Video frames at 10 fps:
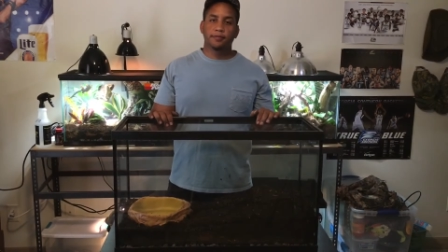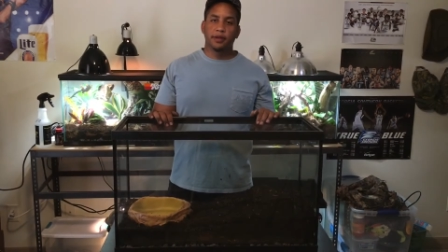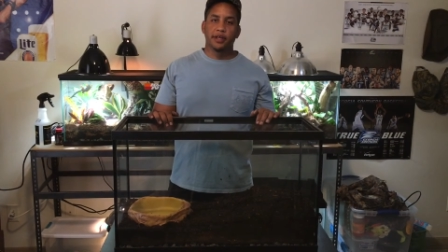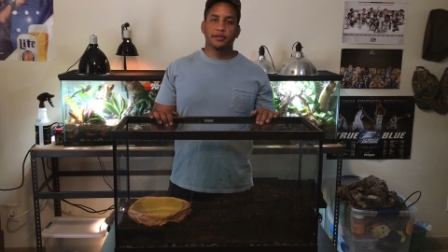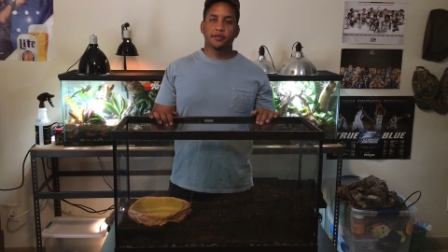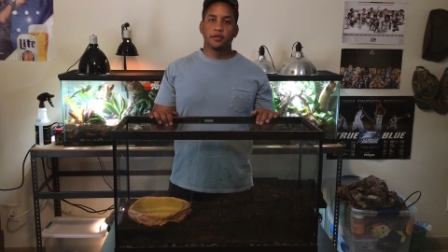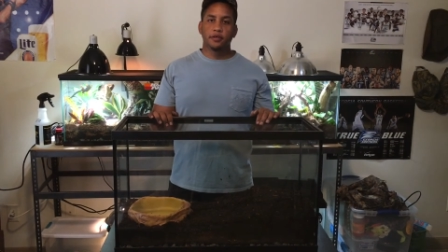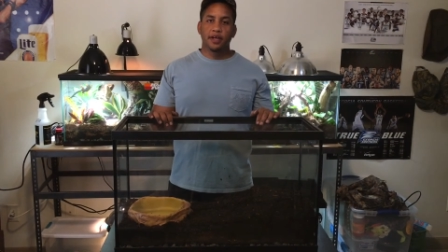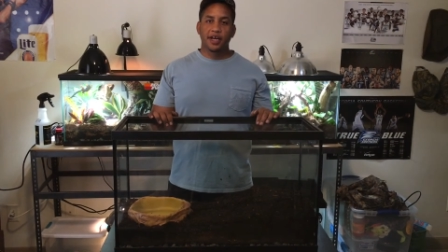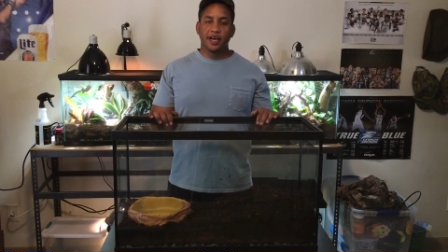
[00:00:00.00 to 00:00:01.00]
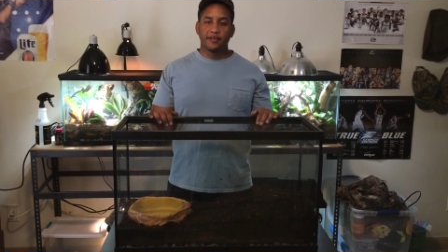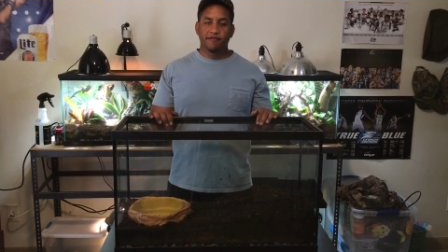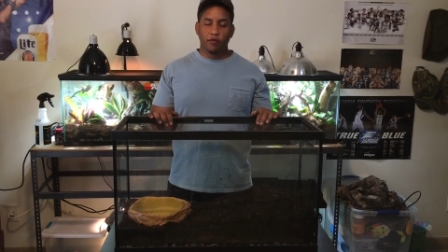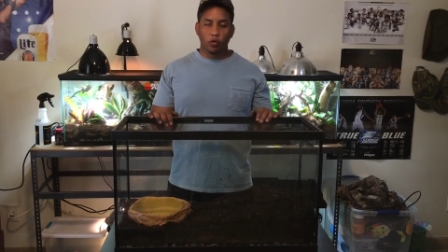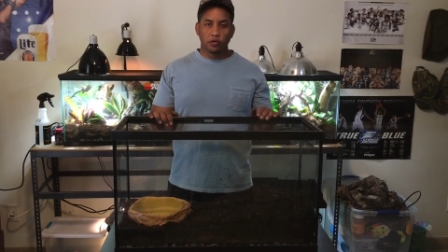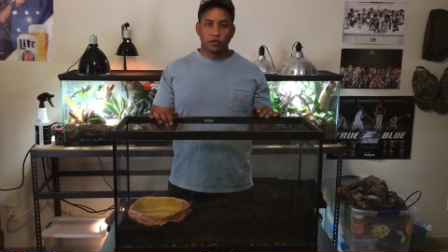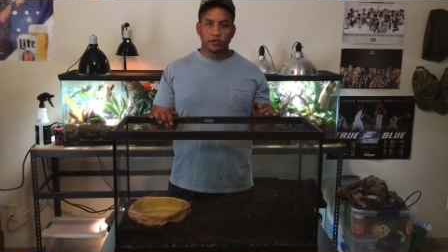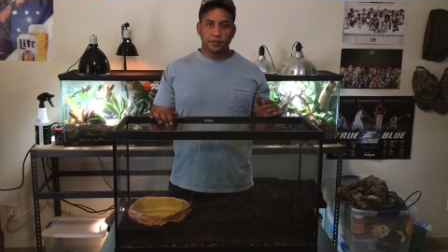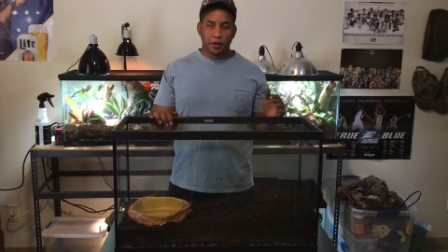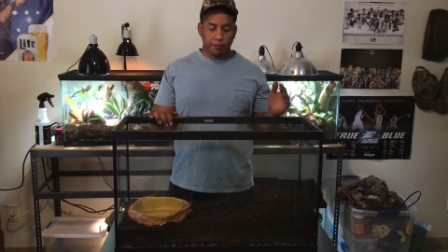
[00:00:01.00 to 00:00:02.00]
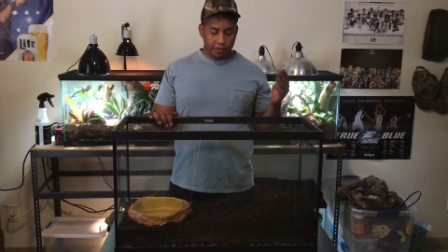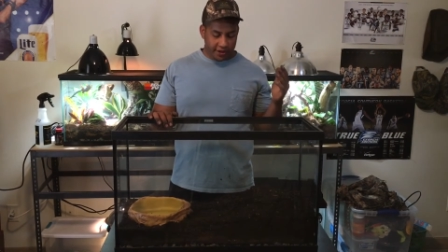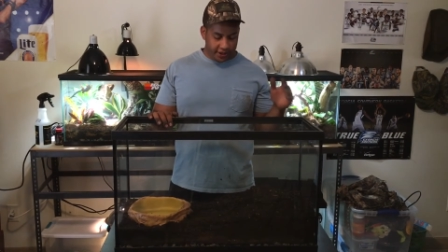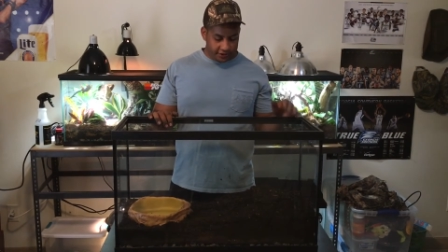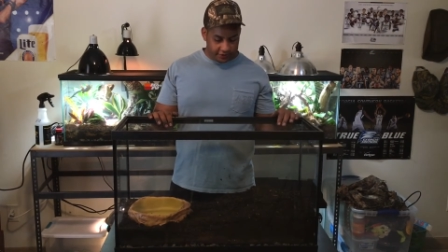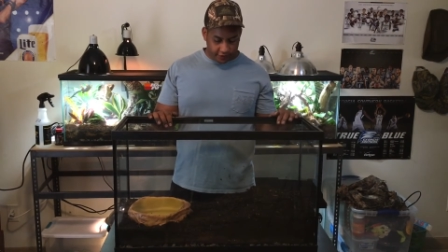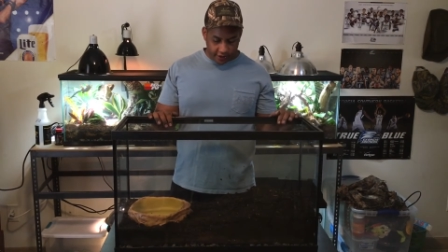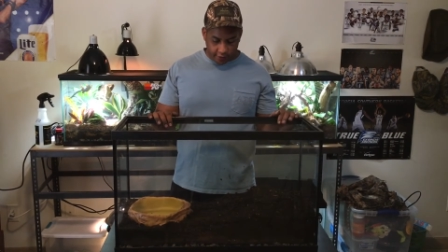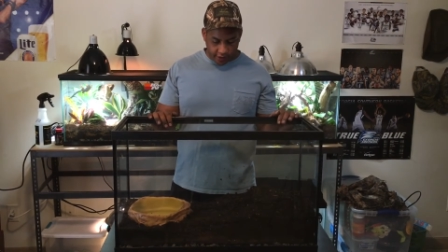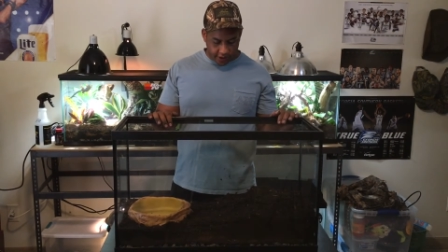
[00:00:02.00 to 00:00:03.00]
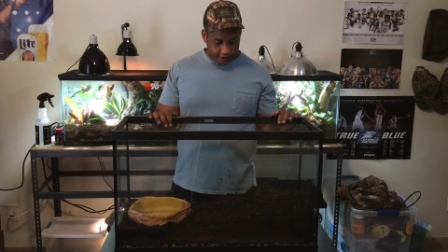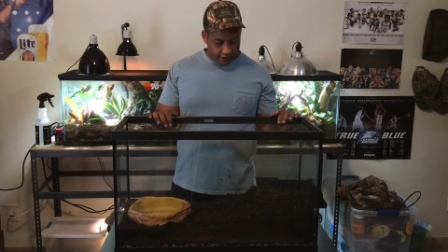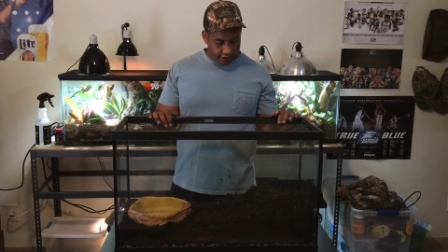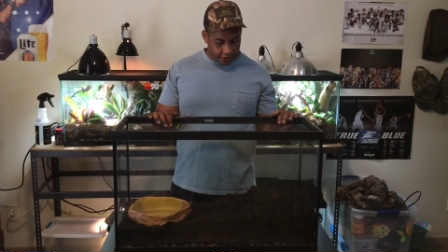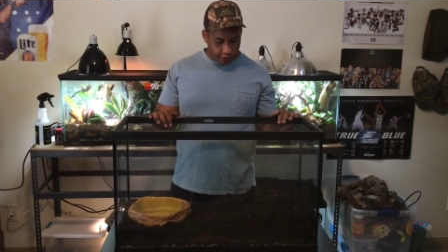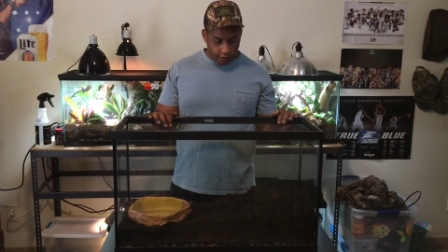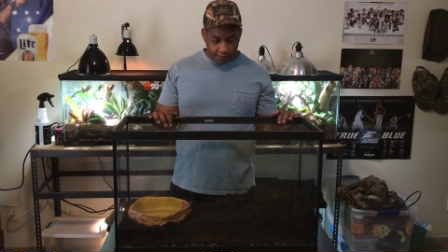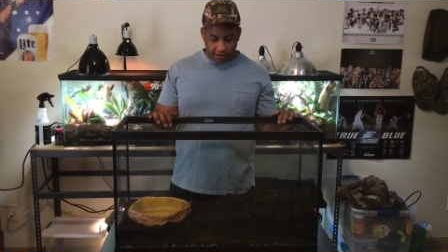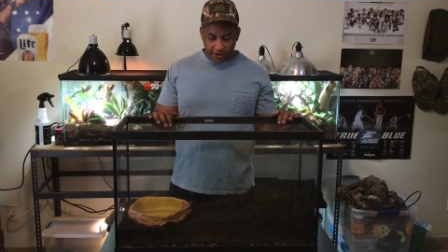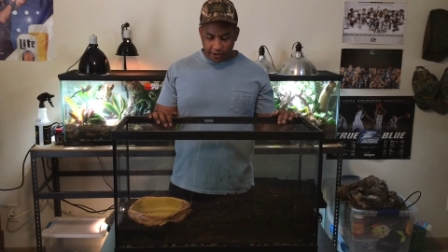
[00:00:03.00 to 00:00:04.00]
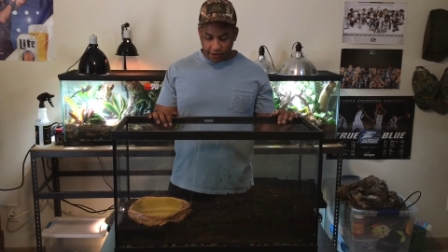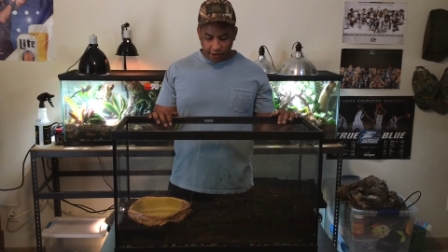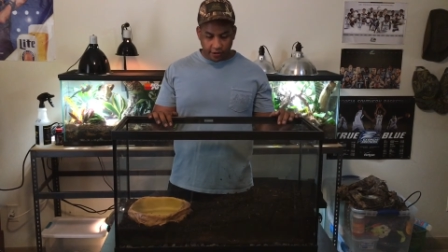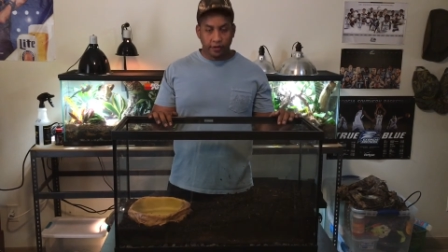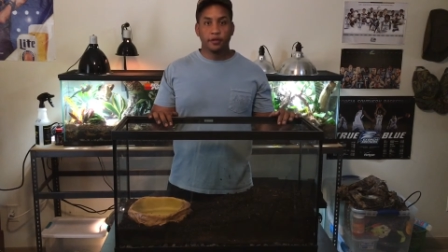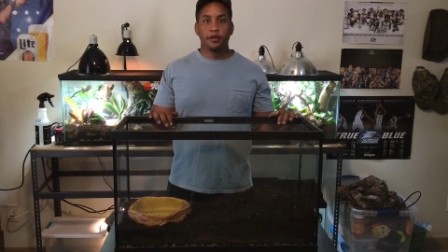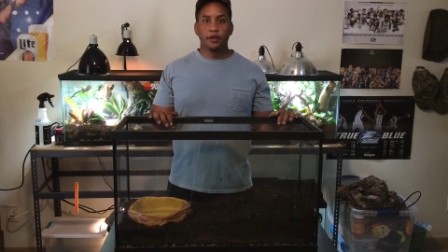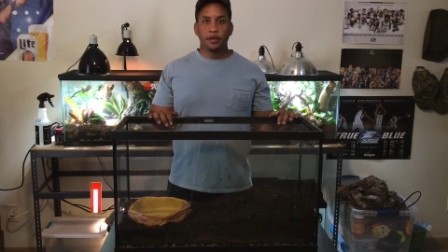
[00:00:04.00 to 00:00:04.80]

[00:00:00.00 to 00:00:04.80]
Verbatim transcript: as plants go, I got four little small plants so that way they can grow up in here and it will